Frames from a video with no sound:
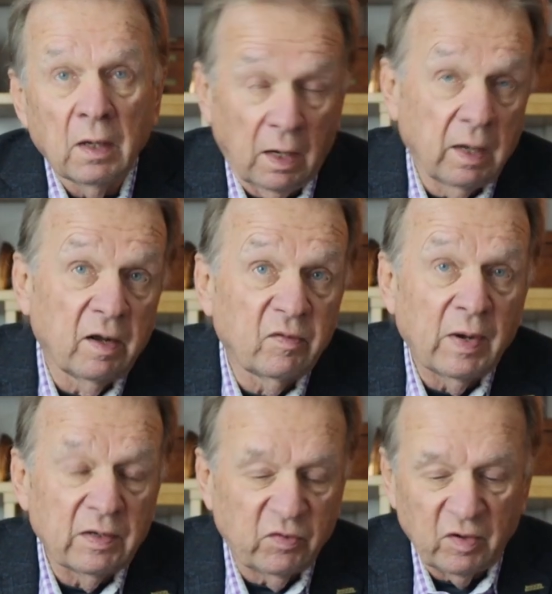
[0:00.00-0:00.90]
I got
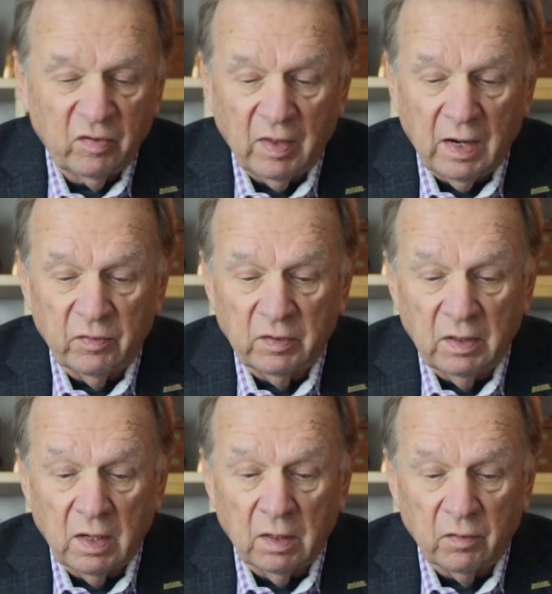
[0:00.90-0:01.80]
about six
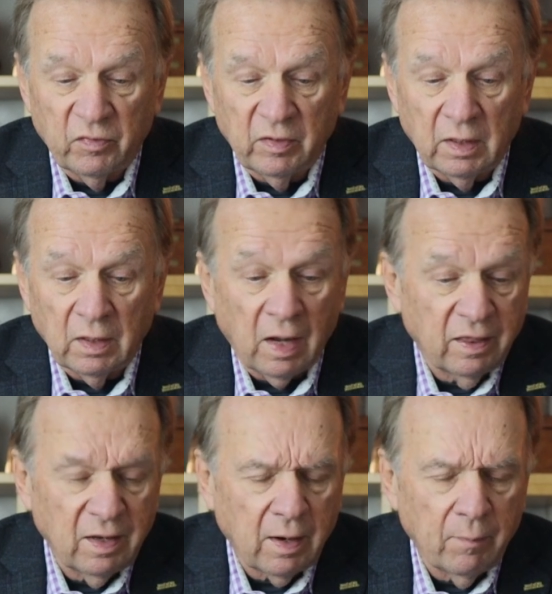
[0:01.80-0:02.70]
thousand dollars in it.
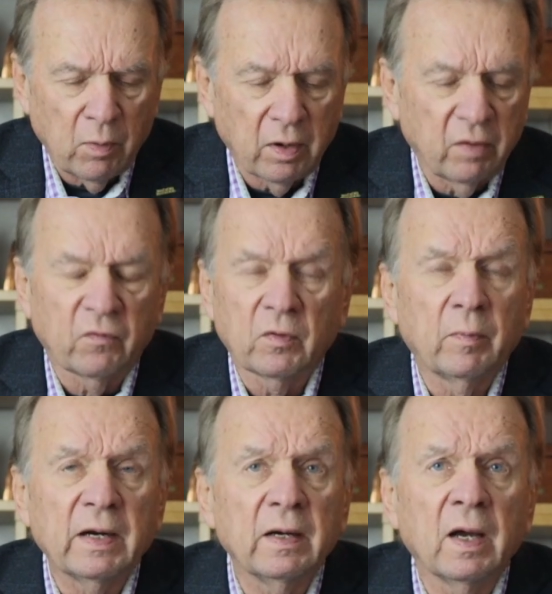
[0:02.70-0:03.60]
I think I bought it for
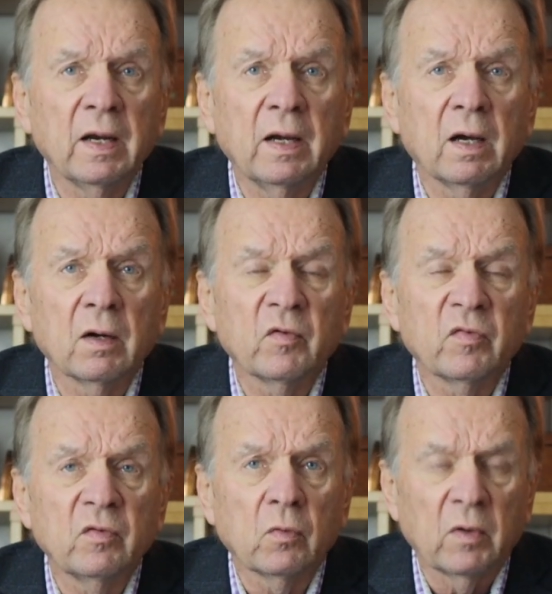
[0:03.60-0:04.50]
about nine
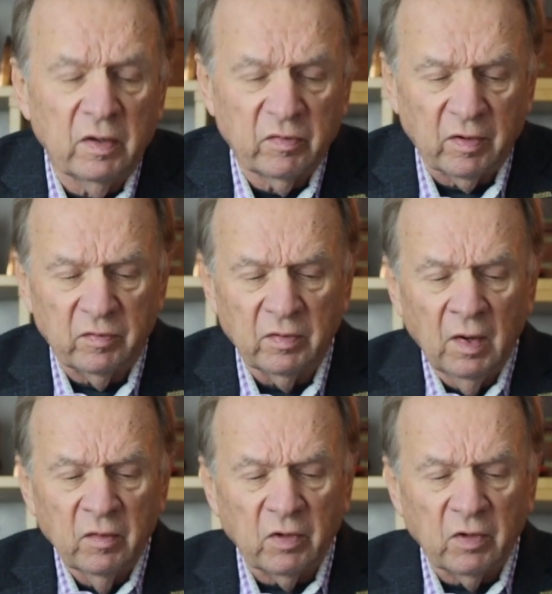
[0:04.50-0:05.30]
dollars and twenty cents.